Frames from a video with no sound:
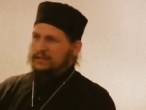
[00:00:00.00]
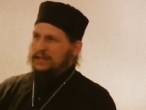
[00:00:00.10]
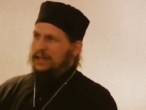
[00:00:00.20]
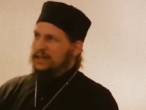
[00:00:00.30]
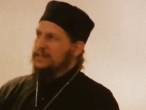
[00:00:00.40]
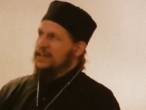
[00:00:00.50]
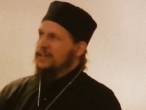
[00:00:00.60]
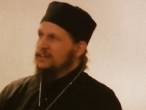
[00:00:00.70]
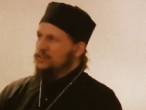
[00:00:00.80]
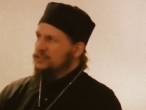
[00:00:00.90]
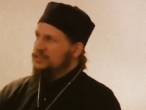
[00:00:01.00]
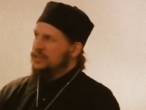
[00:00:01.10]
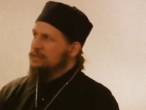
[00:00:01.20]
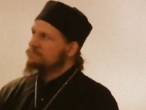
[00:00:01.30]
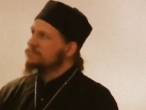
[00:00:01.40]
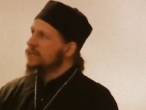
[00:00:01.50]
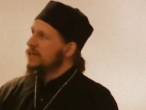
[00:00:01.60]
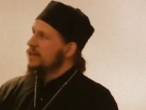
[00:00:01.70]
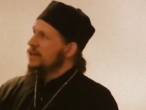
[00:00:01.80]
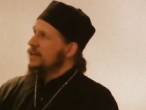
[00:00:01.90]
And they look to him
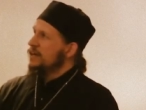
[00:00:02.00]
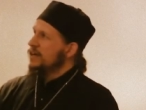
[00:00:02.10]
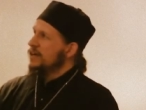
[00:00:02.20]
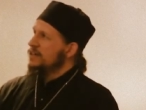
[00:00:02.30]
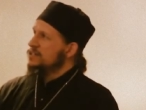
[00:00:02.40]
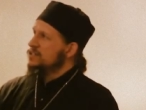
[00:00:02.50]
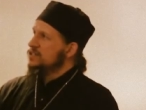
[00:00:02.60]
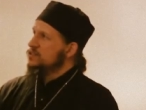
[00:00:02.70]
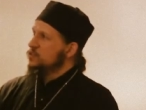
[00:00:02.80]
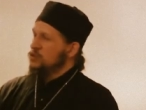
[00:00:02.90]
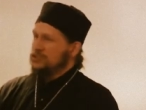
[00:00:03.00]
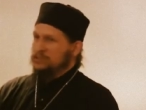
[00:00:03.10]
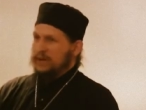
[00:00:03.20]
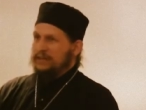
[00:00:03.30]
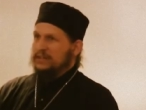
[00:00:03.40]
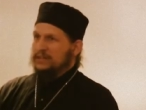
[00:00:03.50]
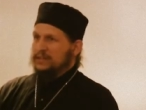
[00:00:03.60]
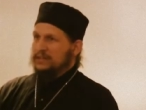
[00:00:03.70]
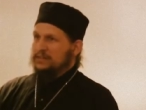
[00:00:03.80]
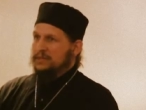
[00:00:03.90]
uh, and his, his words about the,
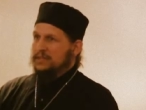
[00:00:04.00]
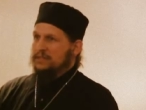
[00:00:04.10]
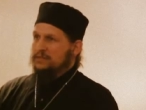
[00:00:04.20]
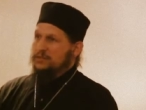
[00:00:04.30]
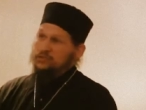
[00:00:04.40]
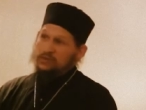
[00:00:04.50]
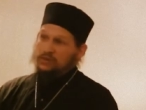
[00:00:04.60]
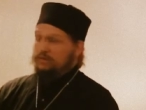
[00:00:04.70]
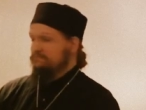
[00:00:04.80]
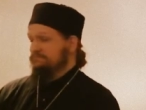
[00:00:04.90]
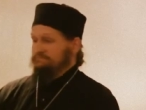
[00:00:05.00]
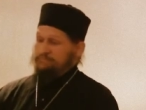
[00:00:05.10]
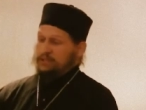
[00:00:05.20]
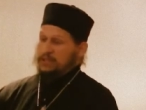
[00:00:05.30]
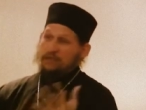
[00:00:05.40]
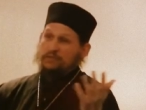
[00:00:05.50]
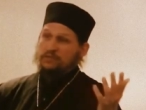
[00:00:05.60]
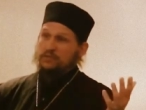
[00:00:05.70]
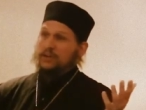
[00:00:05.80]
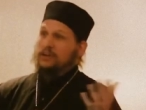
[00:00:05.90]
the immediate future or the near future.